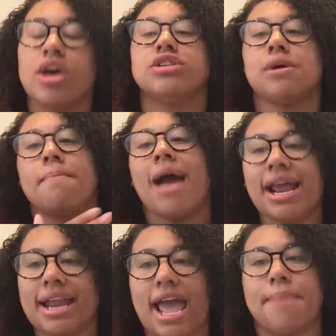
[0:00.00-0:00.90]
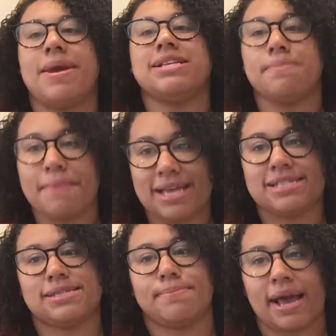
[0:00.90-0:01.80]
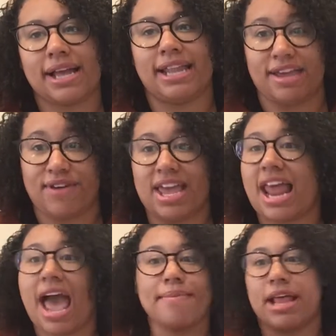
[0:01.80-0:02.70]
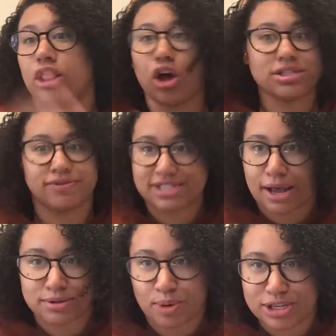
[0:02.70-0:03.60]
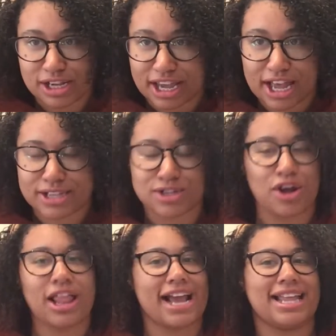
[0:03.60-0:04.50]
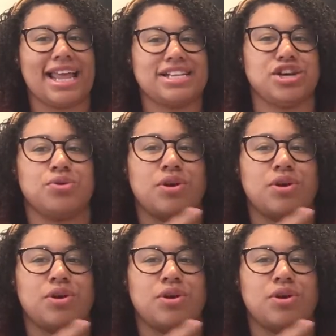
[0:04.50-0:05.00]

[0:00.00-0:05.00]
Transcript: So my name is Miss McAleavey, and I make lots of sounds, boys and girls. Not like a letter